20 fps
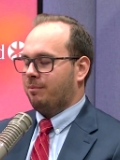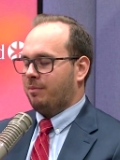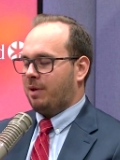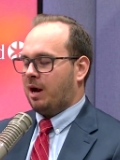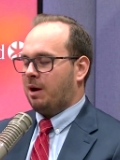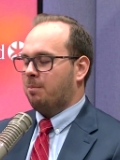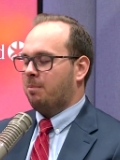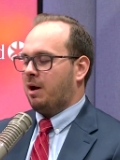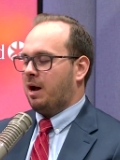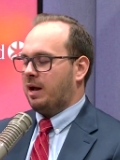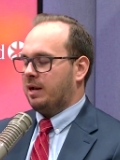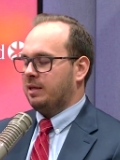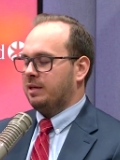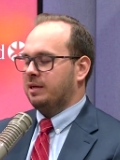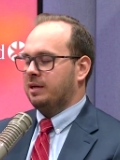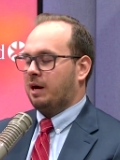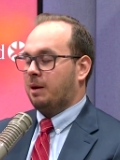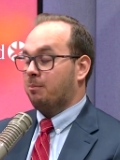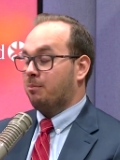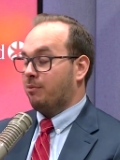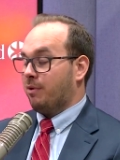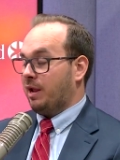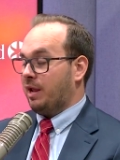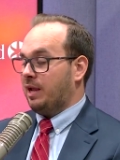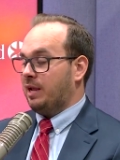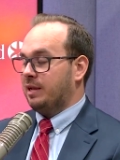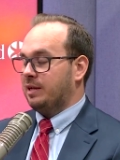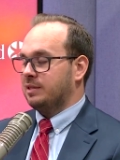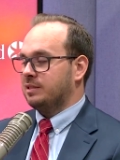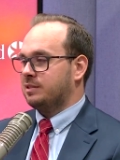our body, our
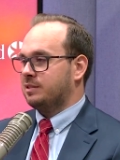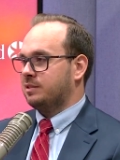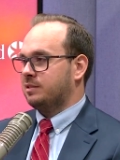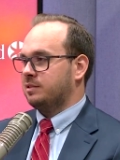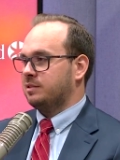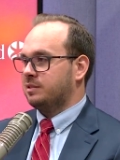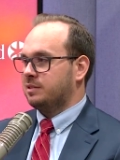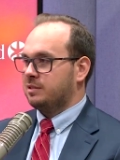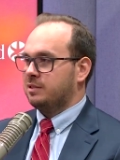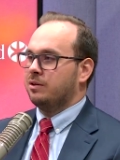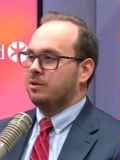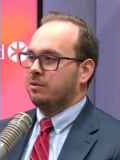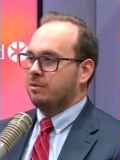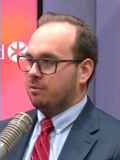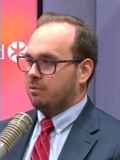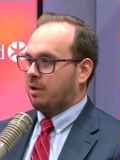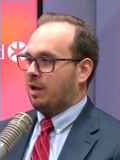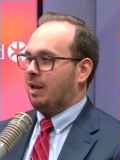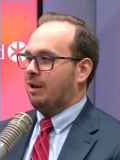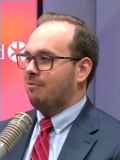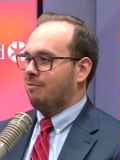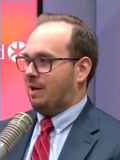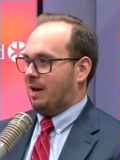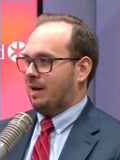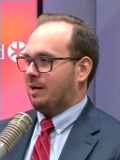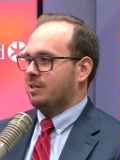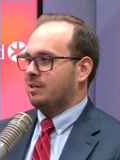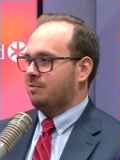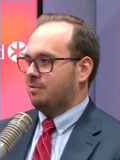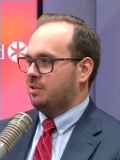brain is still kind of
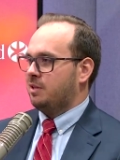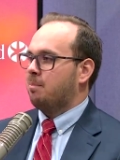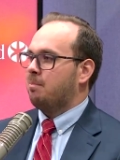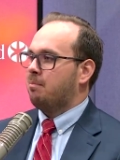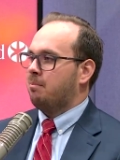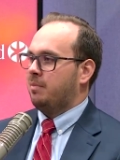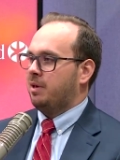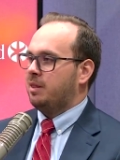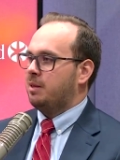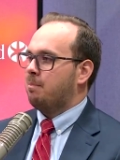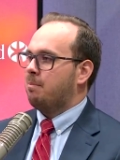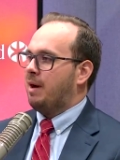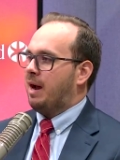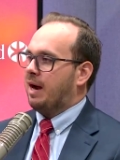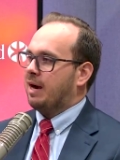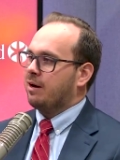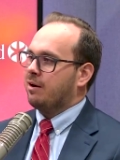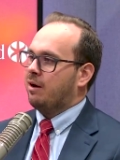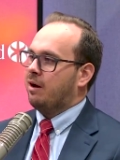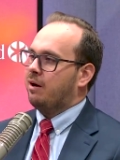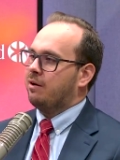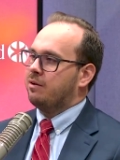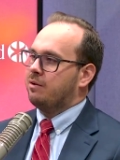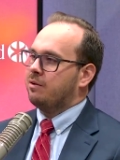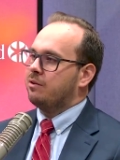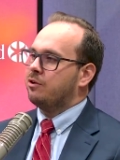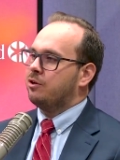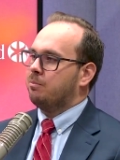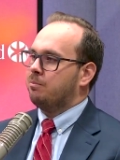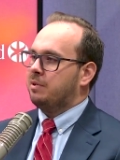active in the background a
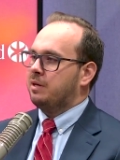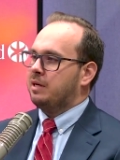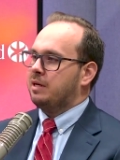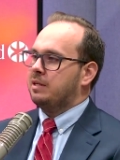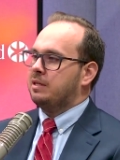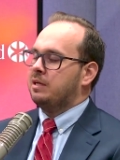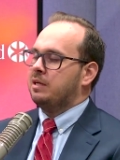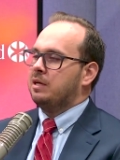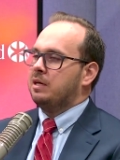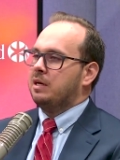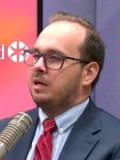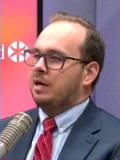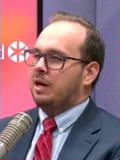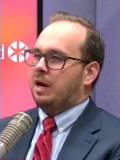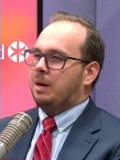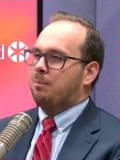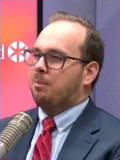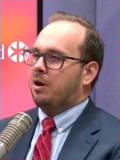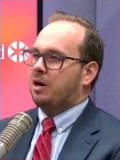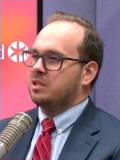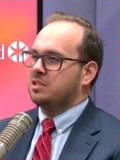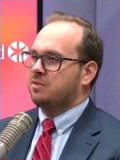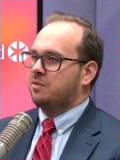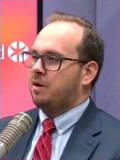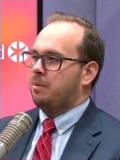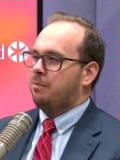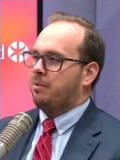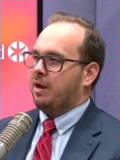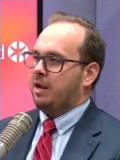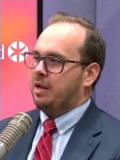little bit, and parts of
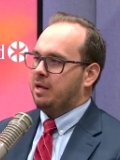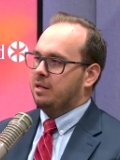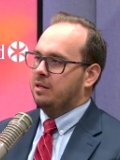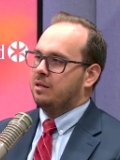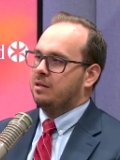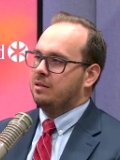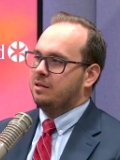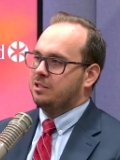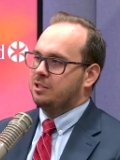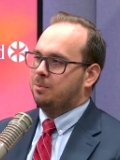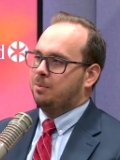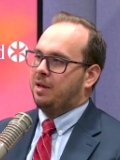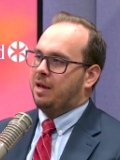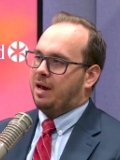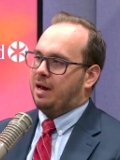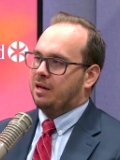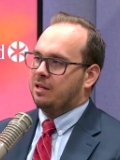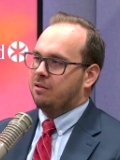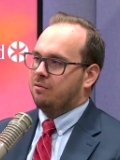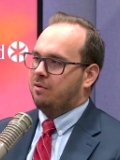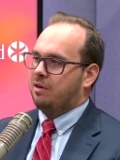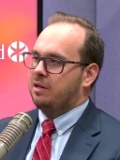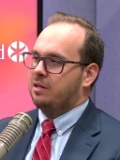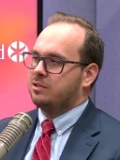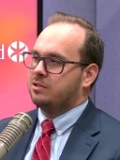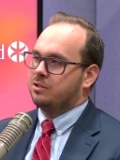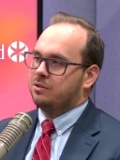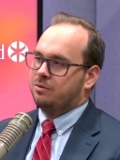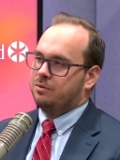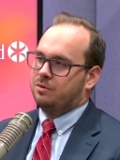our brain need to be activated.
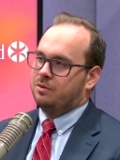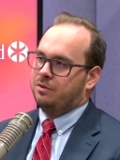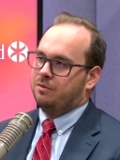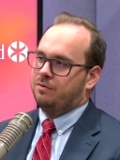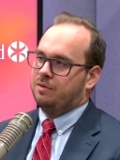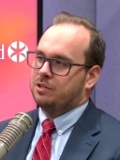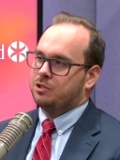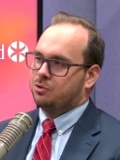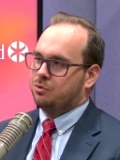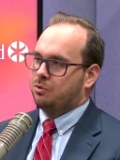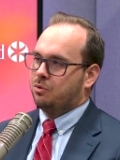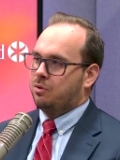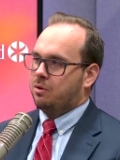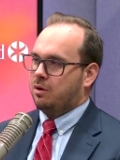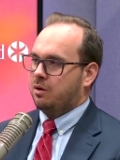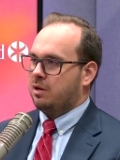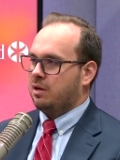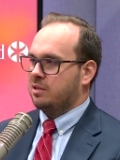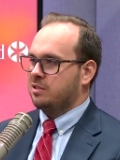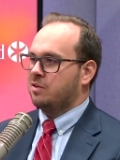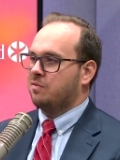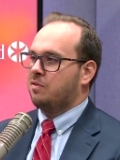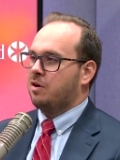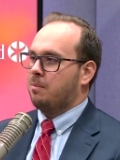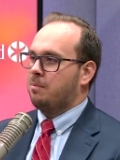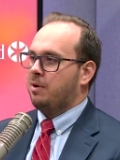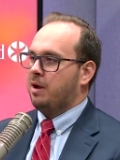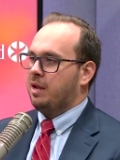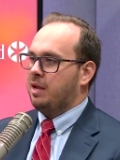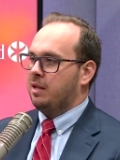So the visual cortex of our
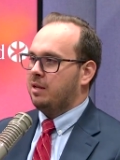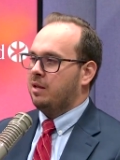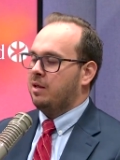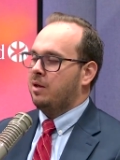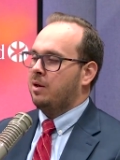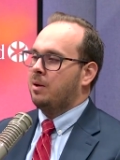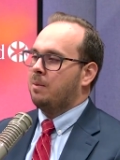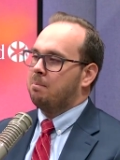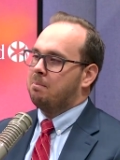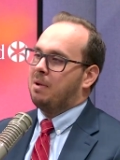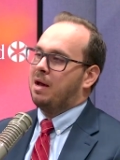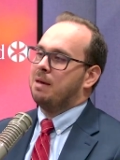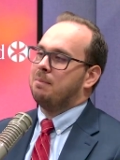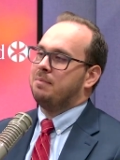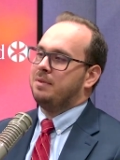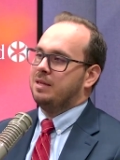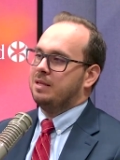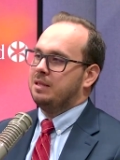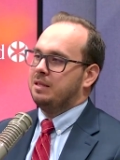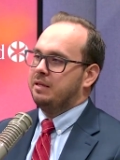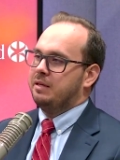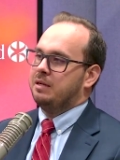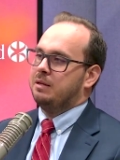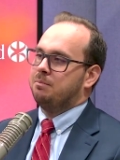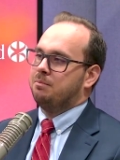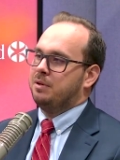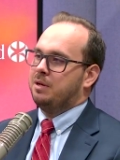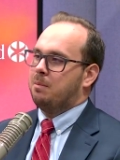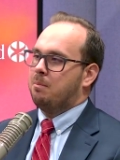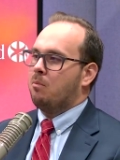brain might be a little
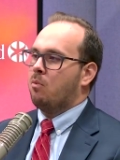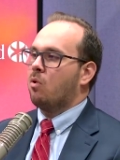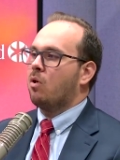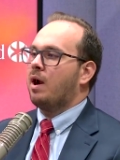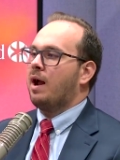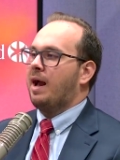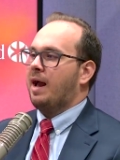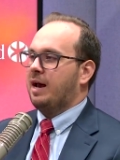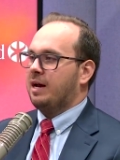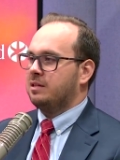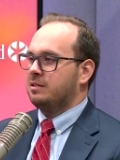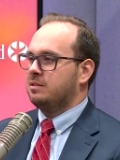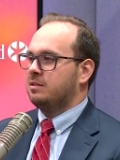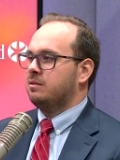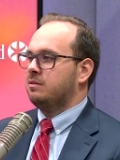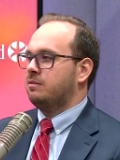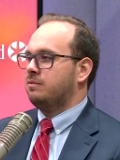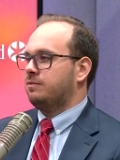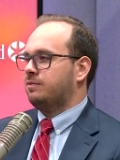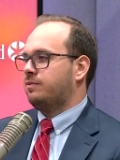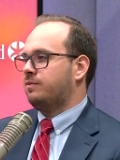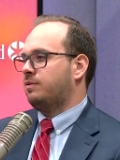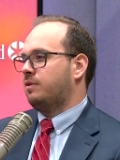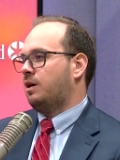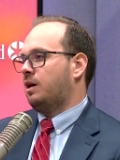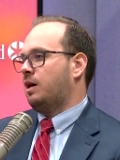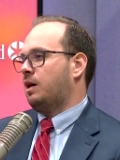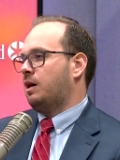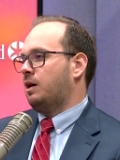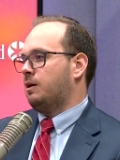bit more active
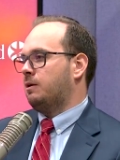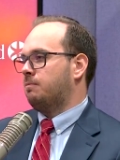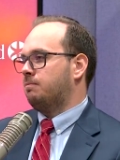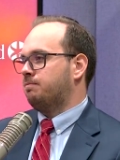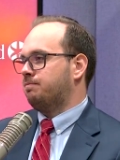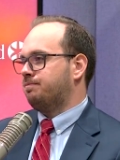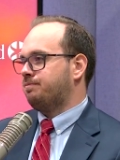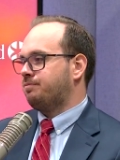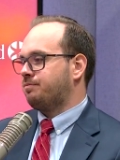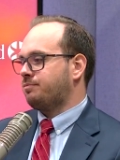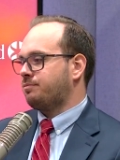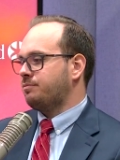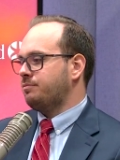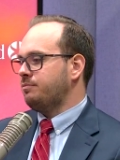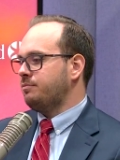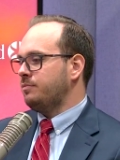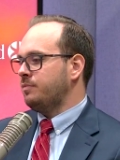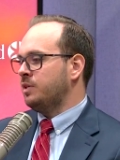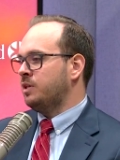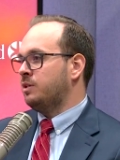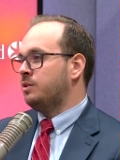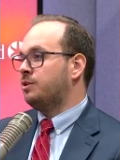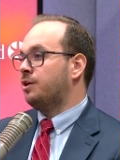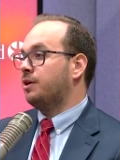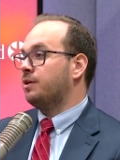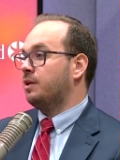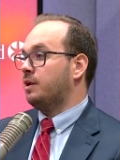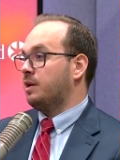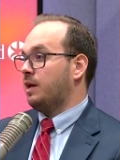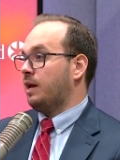
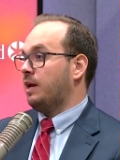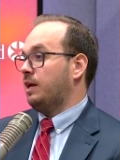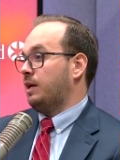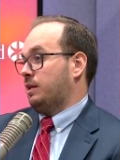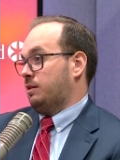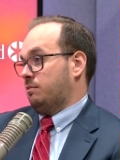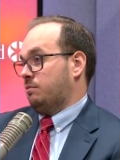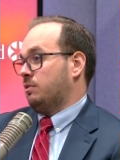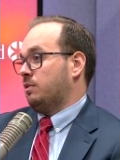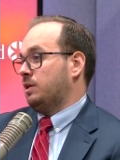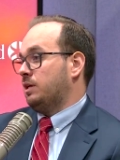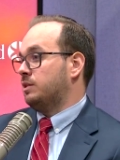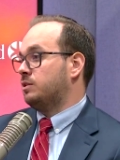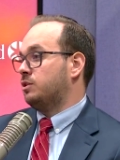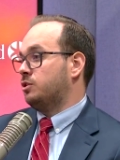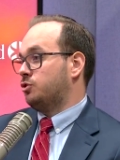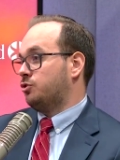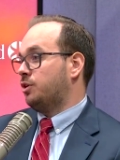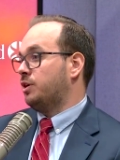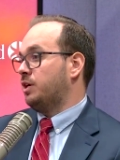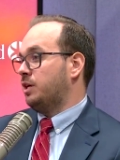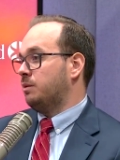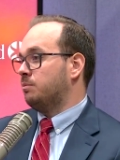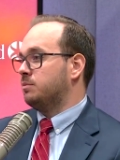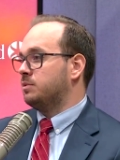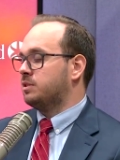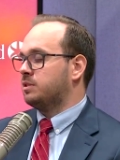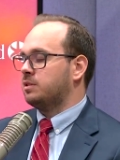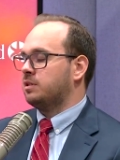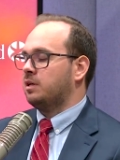during the night and lead to dreams.